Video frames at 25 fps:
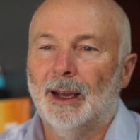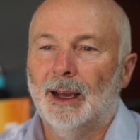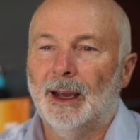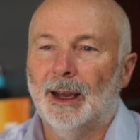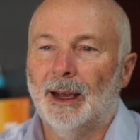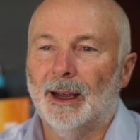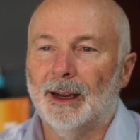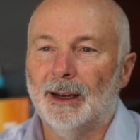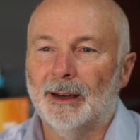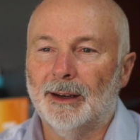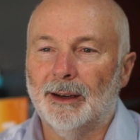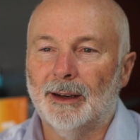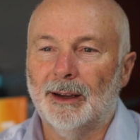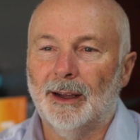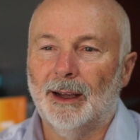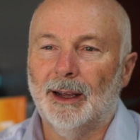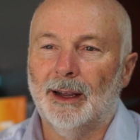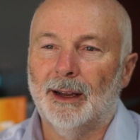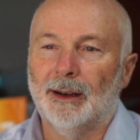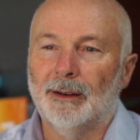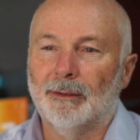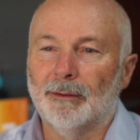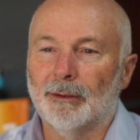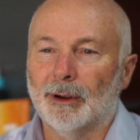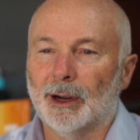
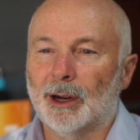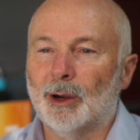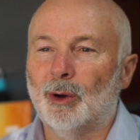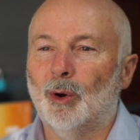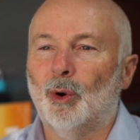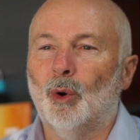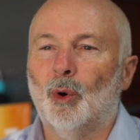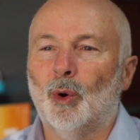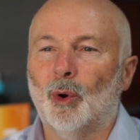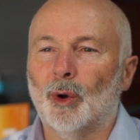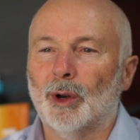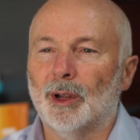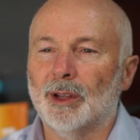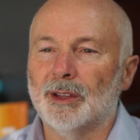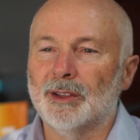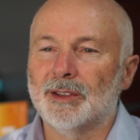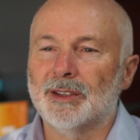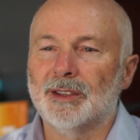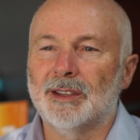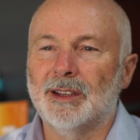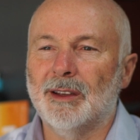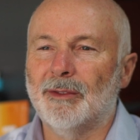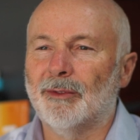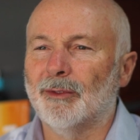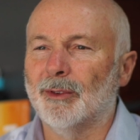and recorded
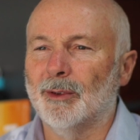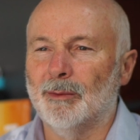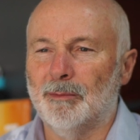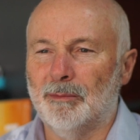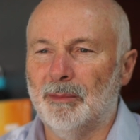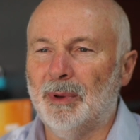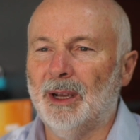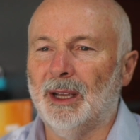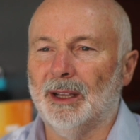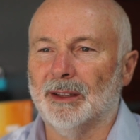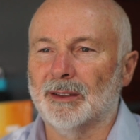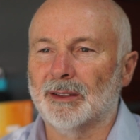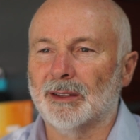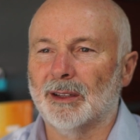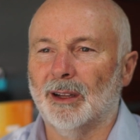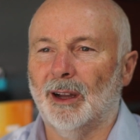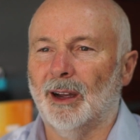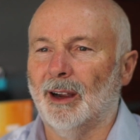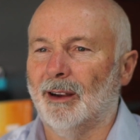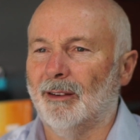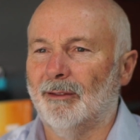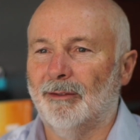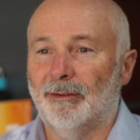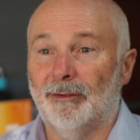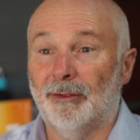different bits,
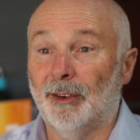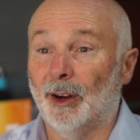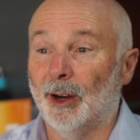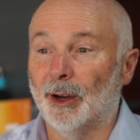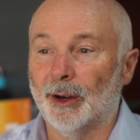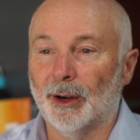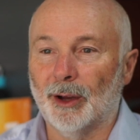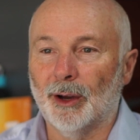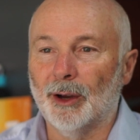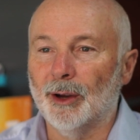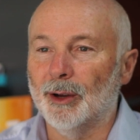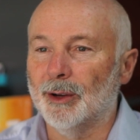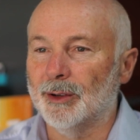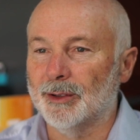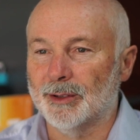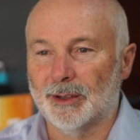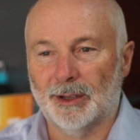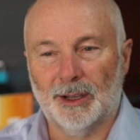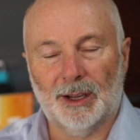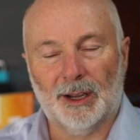like photos.